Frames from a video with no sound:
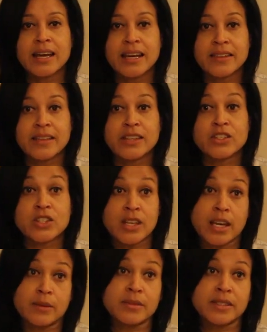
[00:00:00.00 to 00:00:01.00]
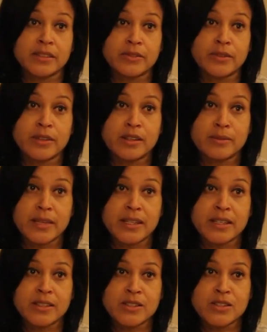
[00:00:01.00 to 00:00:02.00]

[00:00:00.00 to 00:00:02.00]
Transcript: And then she came to live with me.